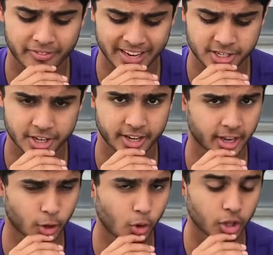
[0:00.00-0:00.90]
prevention
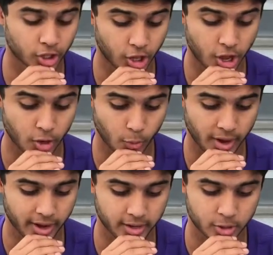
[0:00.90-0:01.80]
can go a long
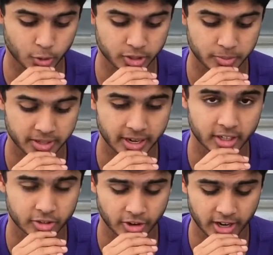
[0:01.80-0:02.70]
way towards
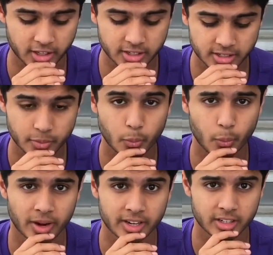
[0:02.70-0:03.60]
protecting drylands
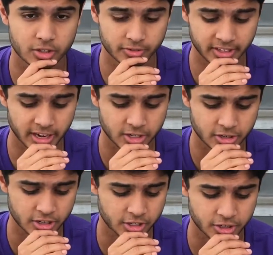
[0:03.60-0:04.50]
when
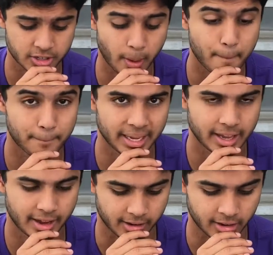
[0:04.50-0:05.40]
desertification is just
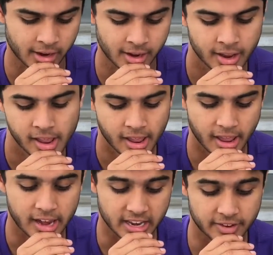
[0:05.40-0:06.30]
beginning,
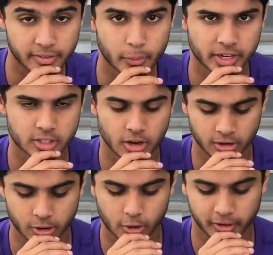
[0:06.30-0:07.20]
and even when it's
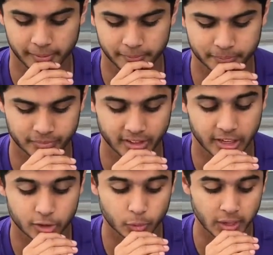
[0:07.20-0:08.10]
ongoing.
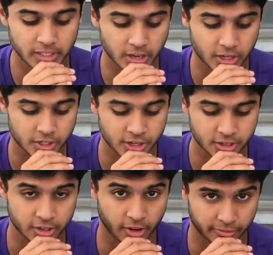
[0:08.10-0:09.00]
It requires a
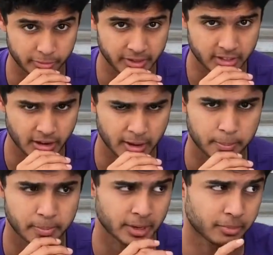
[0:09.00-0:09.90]
change in government
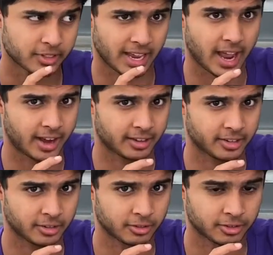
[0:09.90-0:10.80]
and people's
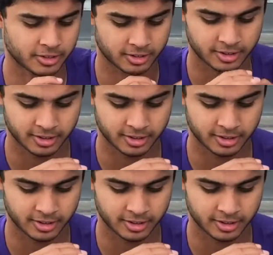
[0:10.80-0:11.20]
attitudes.